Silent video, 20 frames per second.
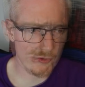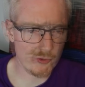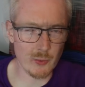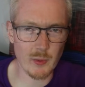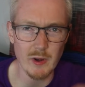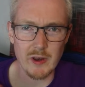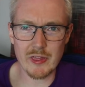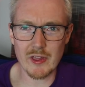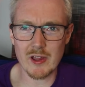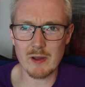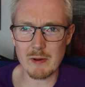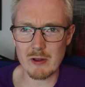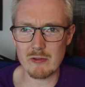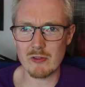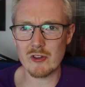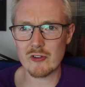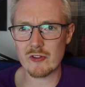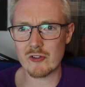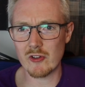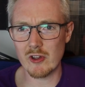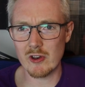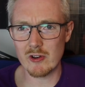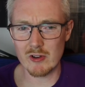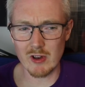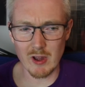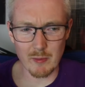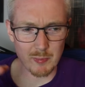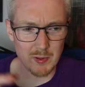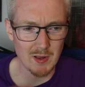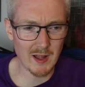So when I think about this and
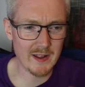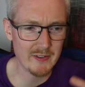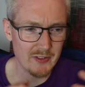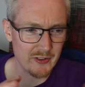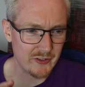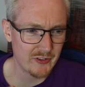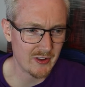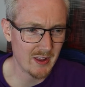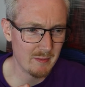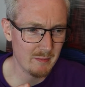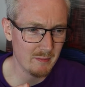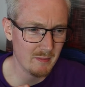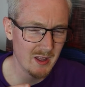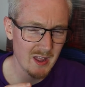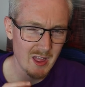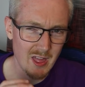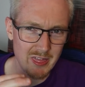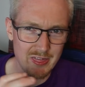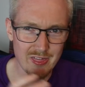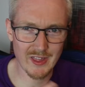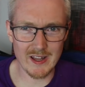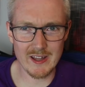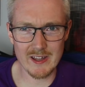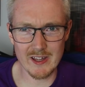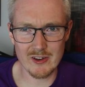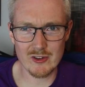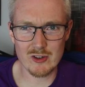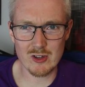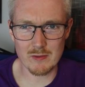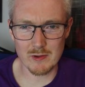apply the same
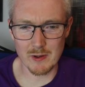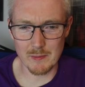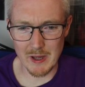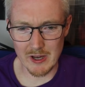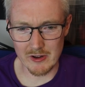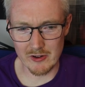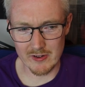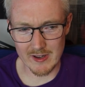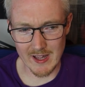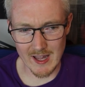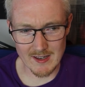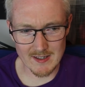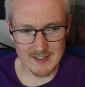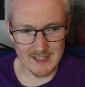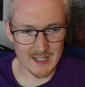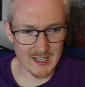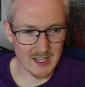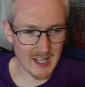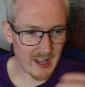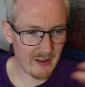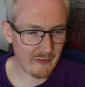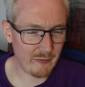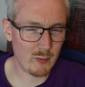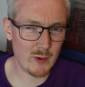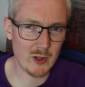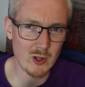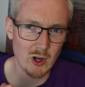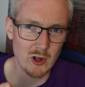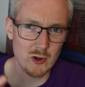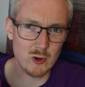thinking to Commander Dante, if
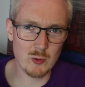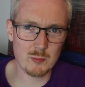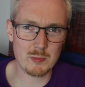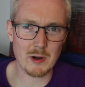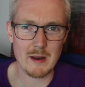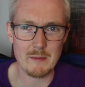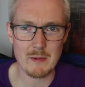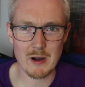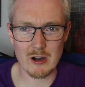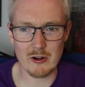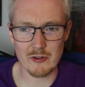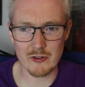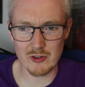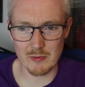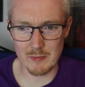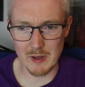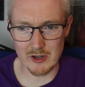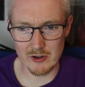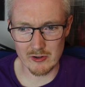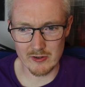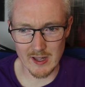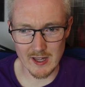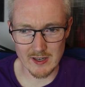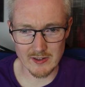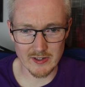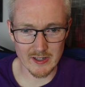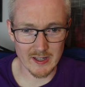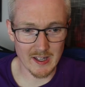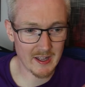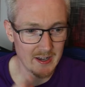we got a new Primaris Commander
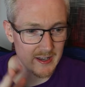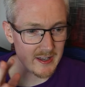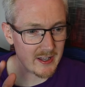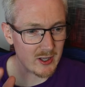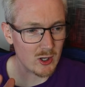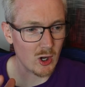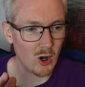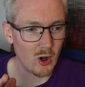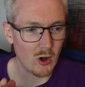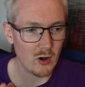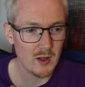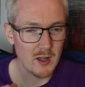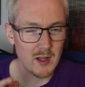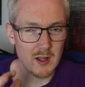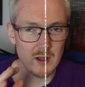Dante, and he got